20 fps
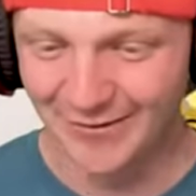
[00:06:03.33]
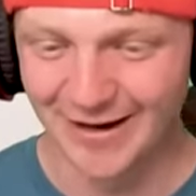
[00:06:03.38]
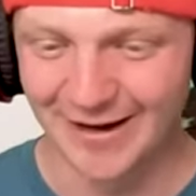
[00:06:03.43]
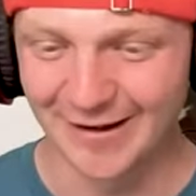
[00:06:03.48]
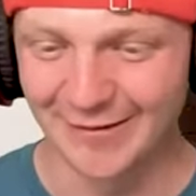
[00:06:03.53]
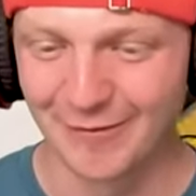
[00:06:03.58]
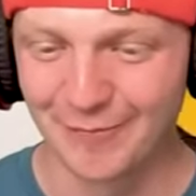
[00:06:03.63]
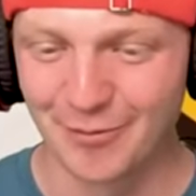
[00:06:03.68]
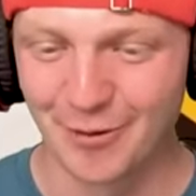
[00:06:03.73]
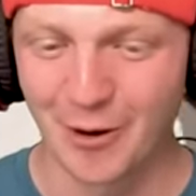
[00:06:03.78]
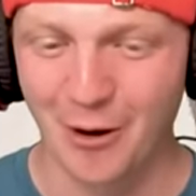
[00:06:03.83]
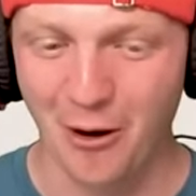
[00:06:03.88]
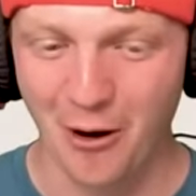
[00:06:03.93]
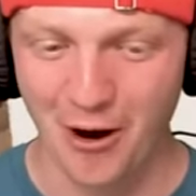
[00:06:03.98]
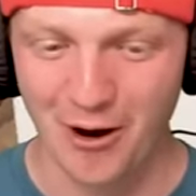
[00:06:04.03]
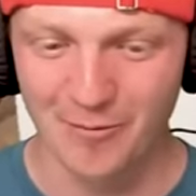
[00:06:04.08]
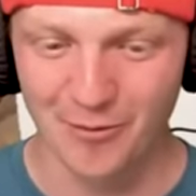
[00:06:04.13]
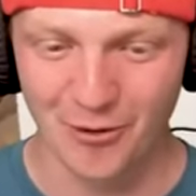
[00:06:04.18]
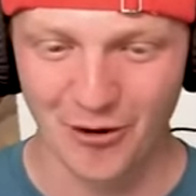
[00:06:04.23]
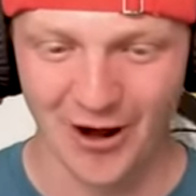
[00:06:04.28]
We can even put
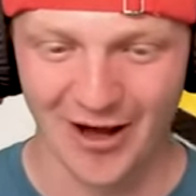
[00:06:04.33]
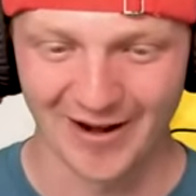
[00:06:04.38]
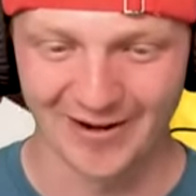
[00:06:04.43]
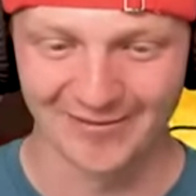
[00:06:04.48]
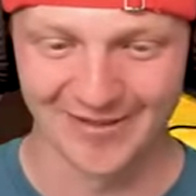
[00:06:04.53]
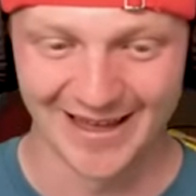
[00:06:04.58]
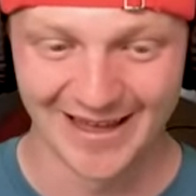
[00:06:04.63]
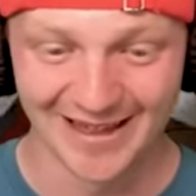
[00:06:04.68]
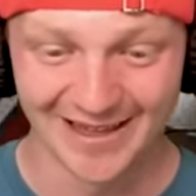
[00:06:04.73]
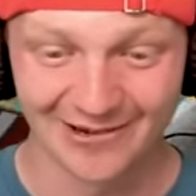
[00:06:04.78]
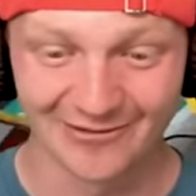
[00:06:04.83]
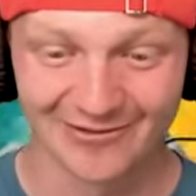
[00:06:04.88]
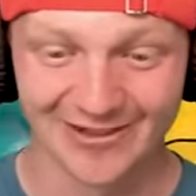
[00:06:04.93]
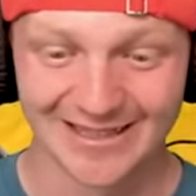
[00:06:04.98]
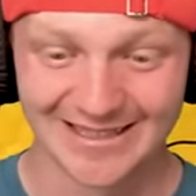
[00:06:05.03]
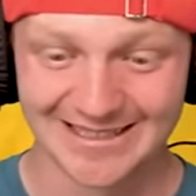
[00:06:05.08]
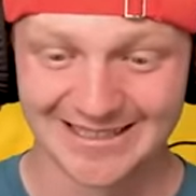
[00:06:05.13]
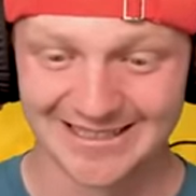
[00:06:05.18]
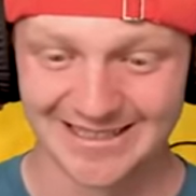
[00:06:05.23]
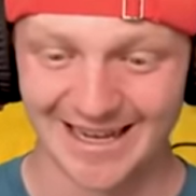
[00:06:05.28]
armor on them. They look
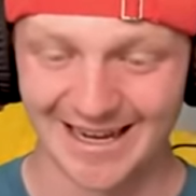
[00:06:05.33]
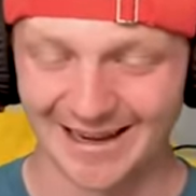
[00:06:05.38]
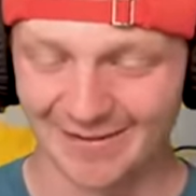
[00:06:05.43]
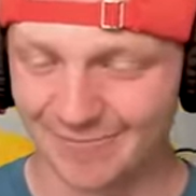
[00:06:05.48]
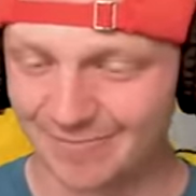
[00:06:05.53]
really sick.